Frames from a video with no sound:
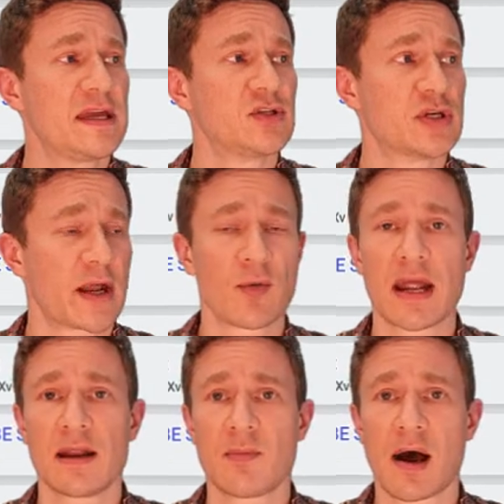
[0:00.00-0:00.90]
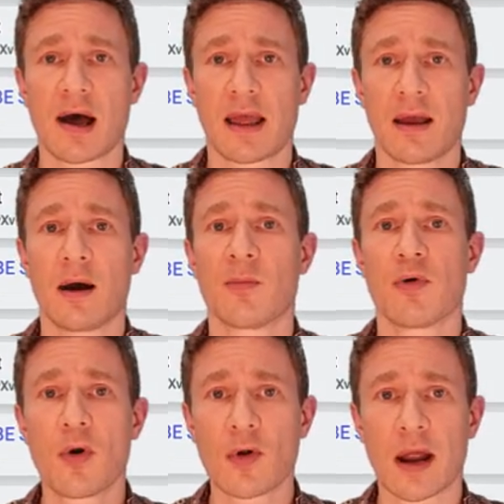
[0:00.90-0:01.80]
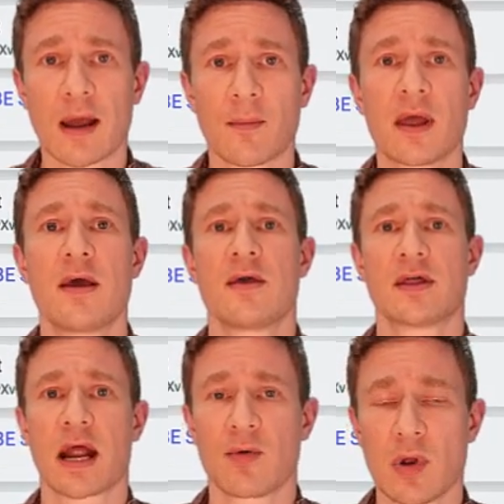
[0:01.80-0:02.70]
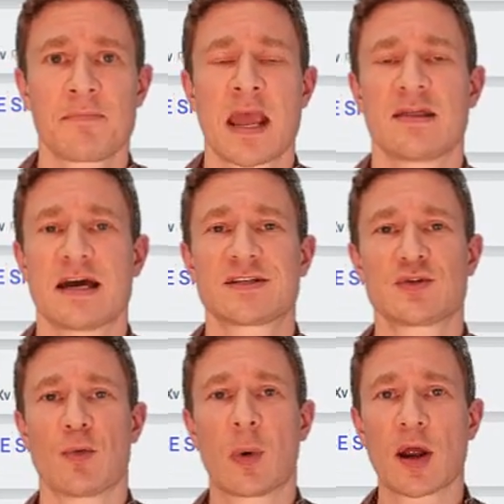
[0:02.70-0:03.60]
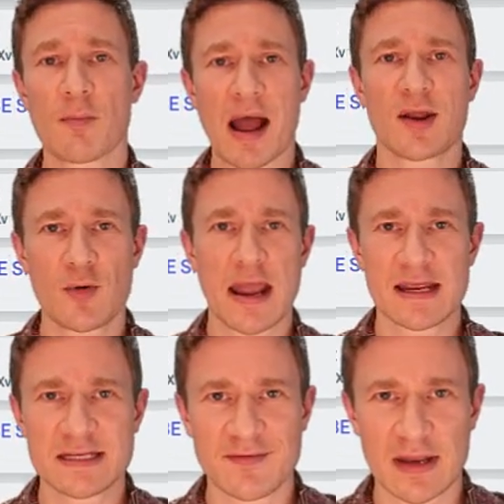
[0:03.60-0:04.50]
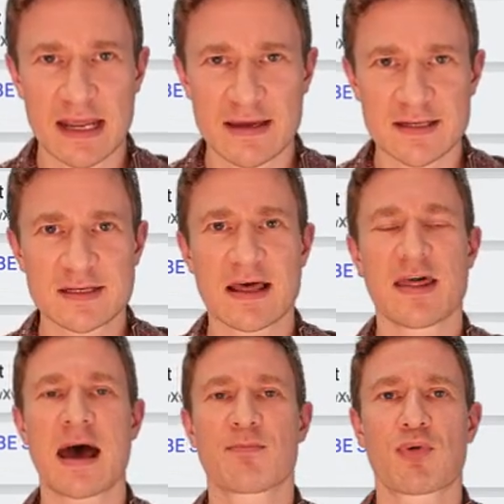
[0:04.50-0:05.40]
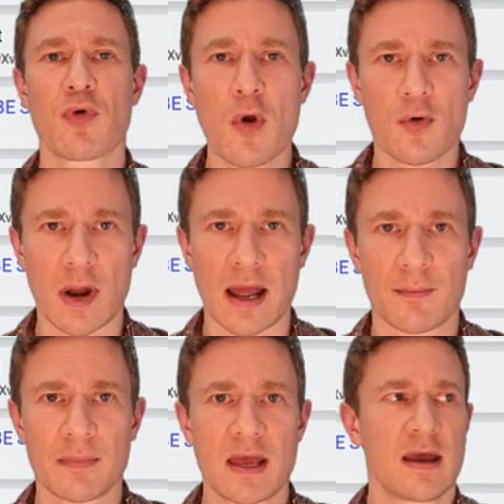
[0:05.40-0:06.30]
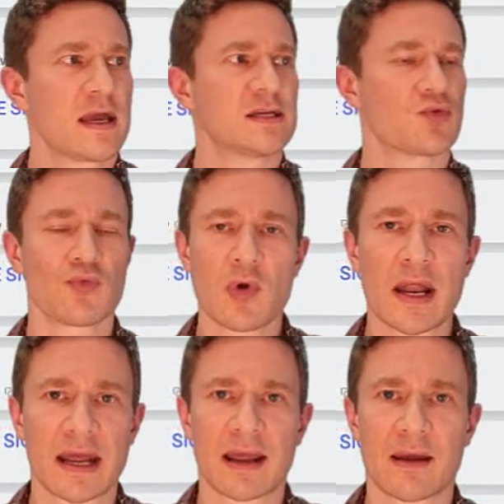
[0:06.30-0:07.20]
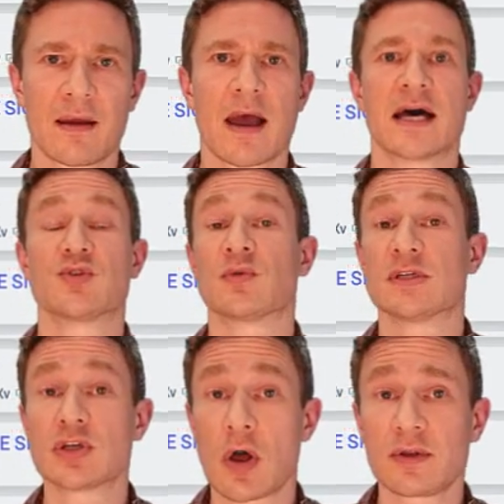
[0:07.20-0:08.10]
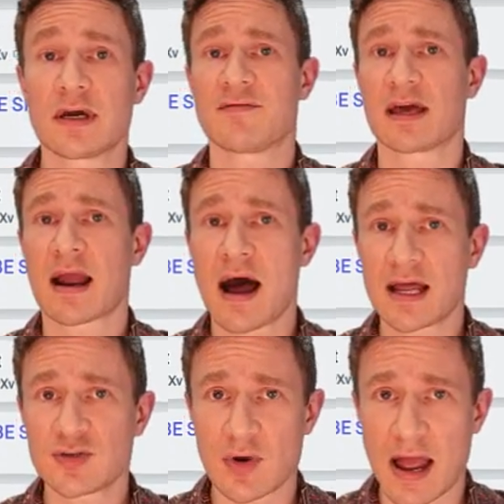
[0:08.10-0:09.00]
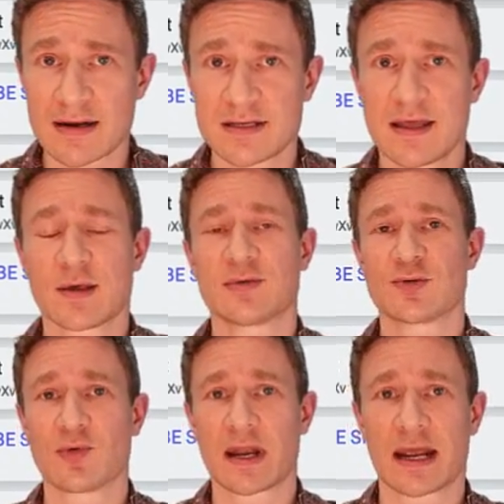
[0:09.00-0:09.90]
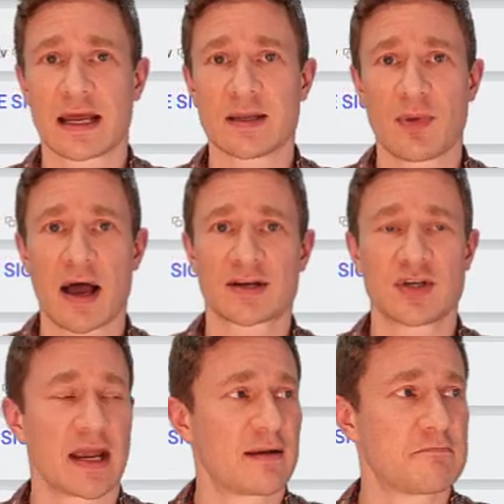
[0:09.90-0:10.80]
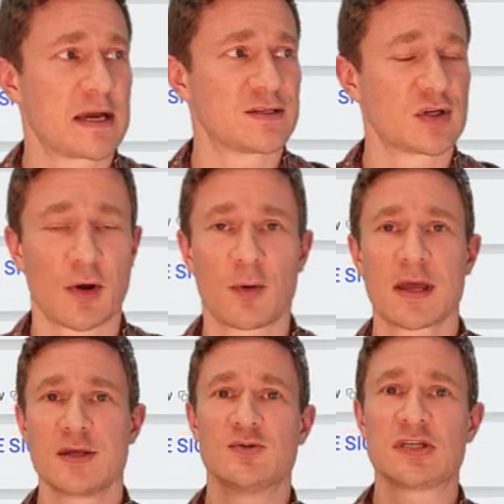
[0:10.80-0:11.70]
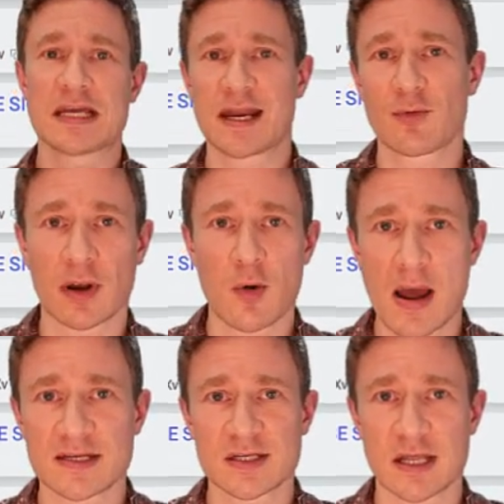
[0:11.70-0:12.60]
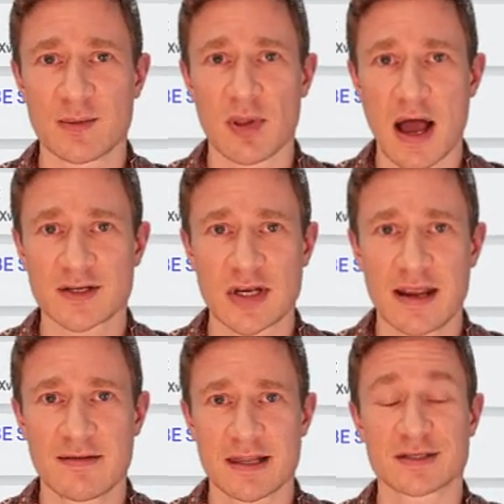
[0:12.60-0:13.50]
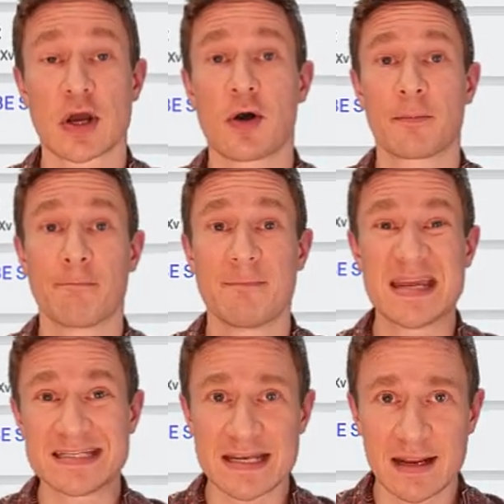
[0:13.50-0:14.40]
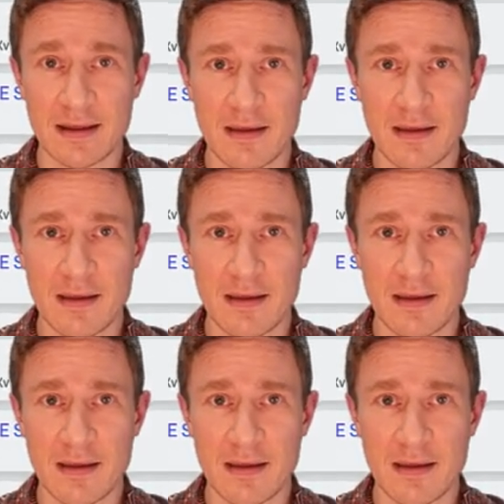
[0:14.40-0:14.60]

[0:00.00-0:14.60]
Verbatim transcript: generated by a program that I wrote. That's where my creativity is. That program is running as a result of the contract that was running on the blockchain. And so you send a request to the blockchain, that's called minting